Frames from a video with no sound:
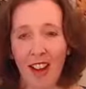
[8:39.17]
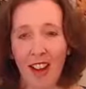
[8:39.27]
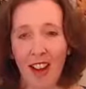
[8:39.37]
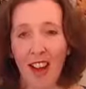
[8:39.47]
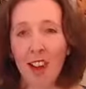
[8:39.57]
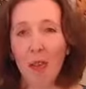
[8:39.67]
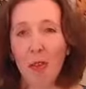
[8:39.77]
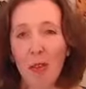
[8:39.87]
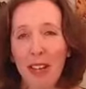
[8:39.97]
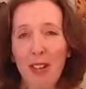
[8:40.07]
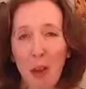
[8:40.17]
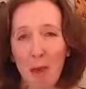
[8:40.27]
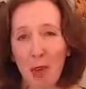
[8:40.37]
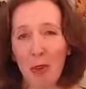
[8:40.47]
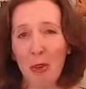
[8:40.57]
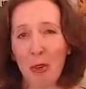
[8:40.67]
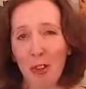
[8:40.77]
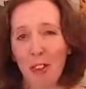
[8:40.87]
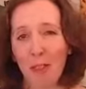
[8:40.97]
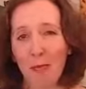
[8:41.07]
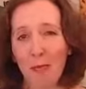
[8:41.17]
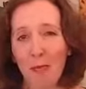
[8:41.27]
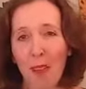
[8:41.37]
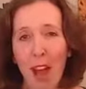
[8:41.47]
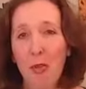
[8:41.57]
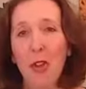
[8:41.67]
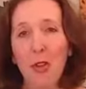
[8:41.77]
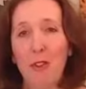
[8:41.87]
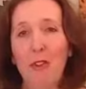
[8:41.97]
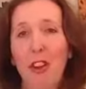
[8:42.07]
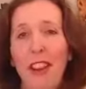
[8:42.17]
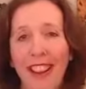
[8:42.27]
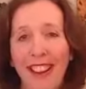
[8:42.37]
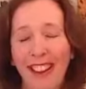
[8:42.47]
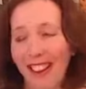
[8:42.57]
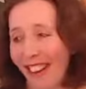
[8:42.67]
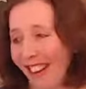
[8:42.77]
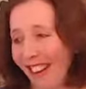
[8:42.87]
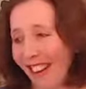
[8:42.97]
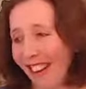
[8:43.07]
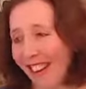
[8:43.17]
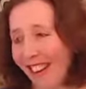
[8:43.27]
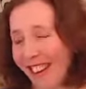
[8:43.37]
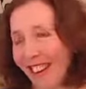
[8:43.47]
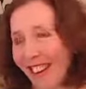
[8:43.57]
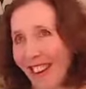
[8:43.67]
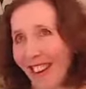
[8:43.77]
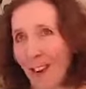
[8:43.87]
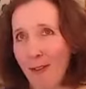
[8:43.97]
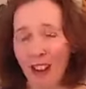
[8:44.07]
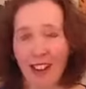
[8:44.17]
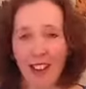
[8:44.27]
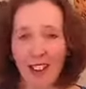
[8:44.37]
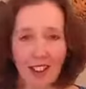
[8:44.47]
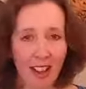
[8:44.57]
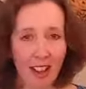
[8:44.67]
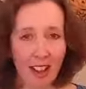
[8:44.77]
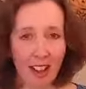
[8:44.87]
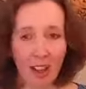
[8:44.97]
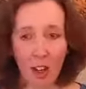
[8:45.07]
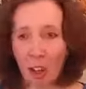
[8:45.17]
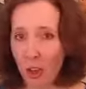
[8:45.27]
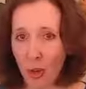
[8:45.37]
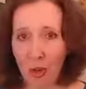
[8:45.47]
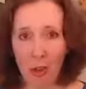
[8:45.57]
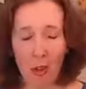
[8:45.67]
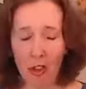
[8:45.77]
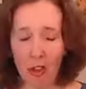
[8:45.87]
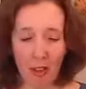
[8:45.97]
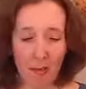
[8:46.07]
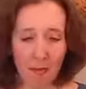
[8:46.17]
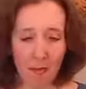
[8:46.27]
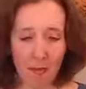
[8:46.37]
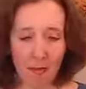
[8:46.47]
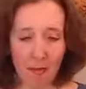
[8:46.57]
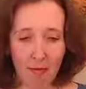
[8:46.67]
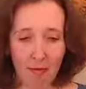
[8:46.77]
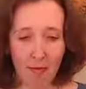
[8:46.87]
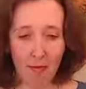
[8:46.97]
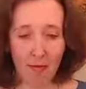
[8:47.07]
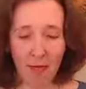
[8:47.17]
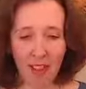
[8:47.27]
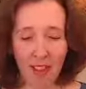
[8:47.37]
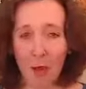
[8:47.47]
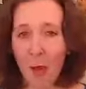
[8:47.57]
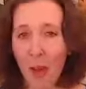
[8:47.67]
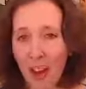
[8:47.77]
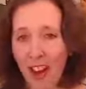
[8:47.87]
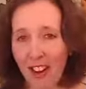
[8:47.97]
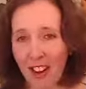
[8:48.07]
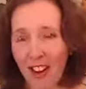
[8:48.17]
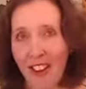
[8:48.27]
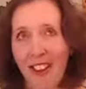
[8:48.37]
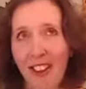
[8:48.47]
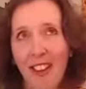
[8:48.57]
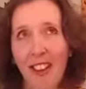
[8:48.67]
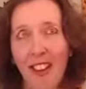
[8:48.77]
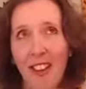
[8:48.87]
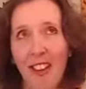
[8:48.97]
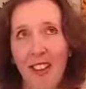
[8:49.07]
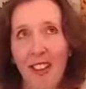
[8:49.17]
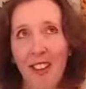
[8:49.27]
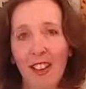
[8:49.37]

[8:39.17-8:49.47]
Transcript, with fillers: I sort of placed it on my shoulders that I would do everything. And I realised that I can't do everything. I'm not an island, and